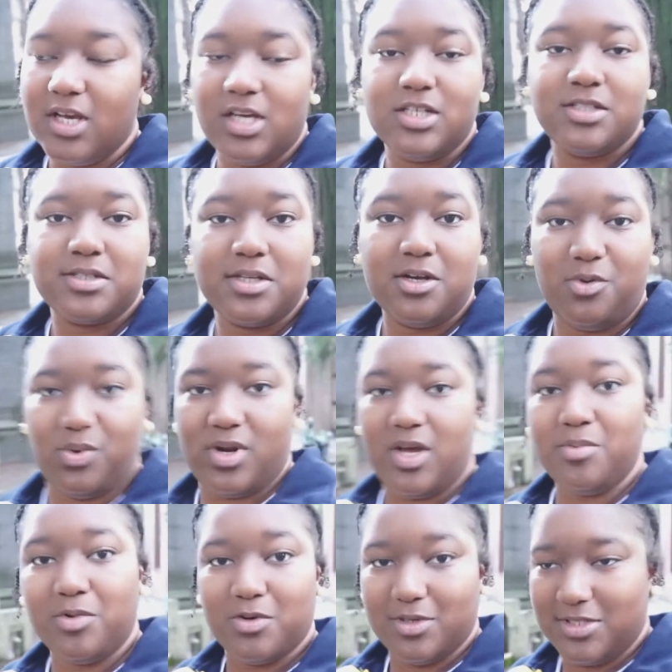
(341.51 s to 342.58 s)
So what I'm
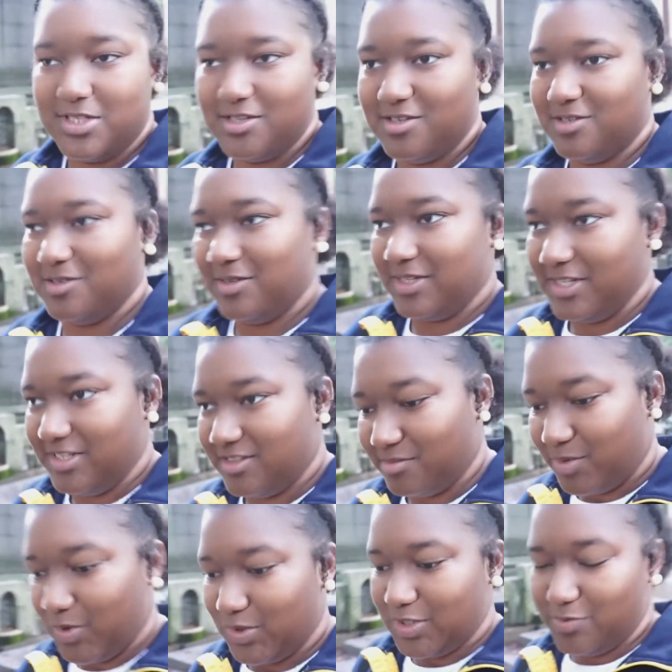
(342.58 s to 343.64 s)
going to do is
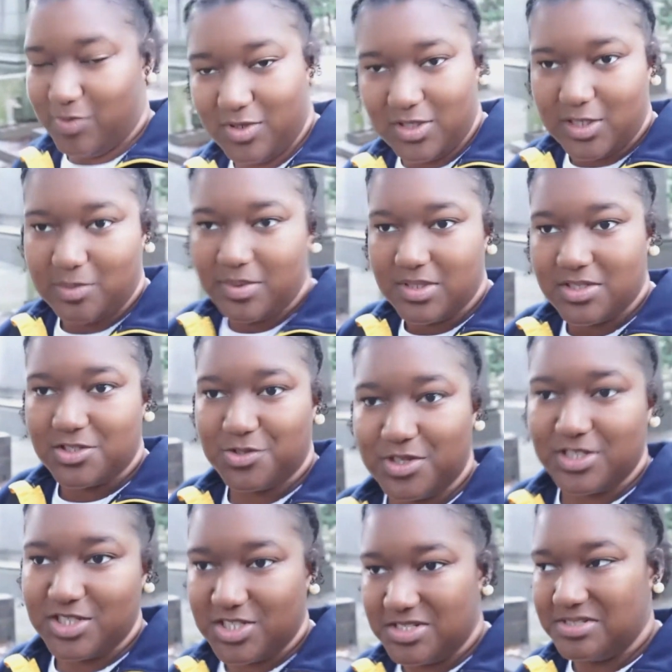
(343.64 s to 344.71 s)
I'm going to pull up the
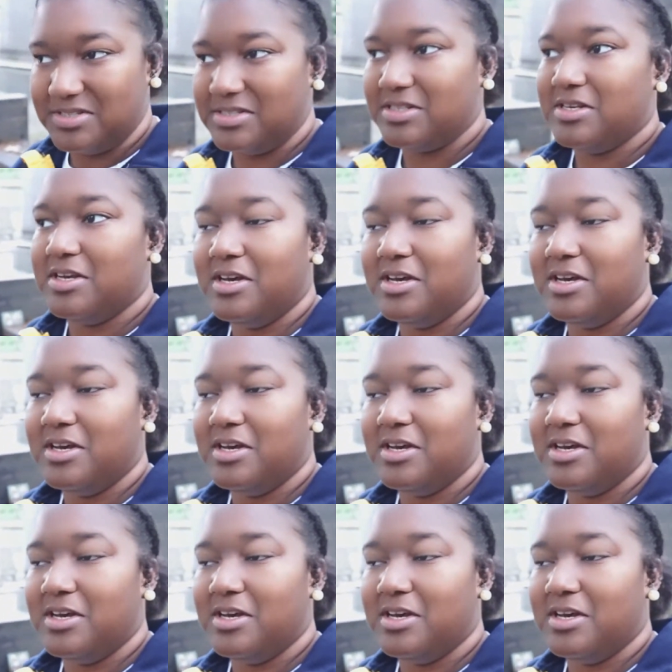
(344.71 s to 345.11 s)
instructions